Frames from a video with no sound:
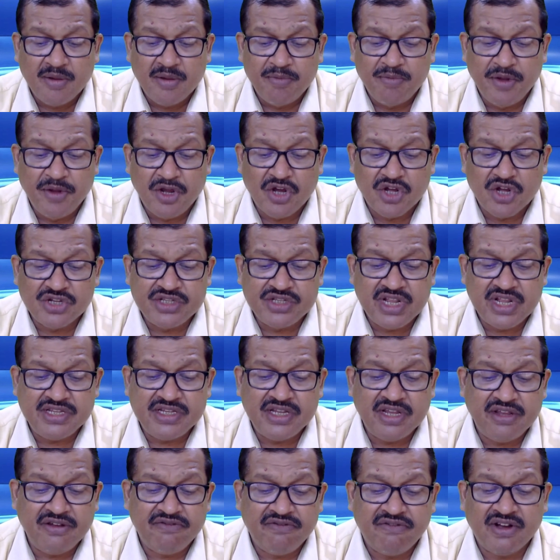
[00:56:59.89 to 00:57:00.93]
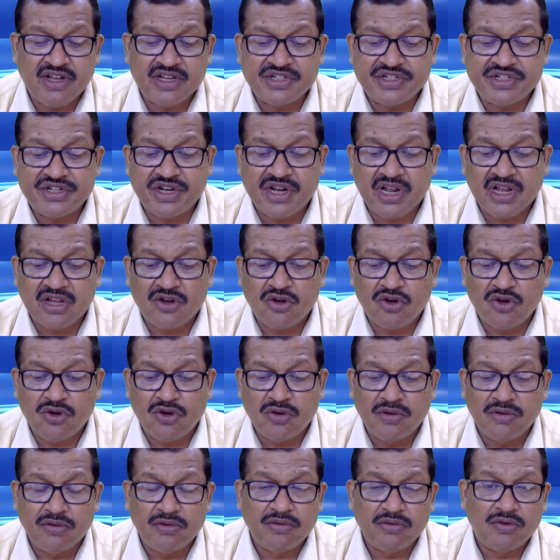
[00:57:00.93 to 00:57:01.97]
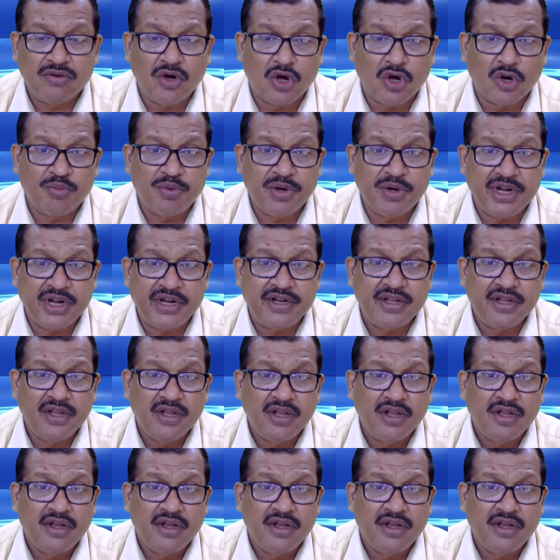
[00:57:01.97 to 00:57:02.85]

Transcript: because there is a fast track corporate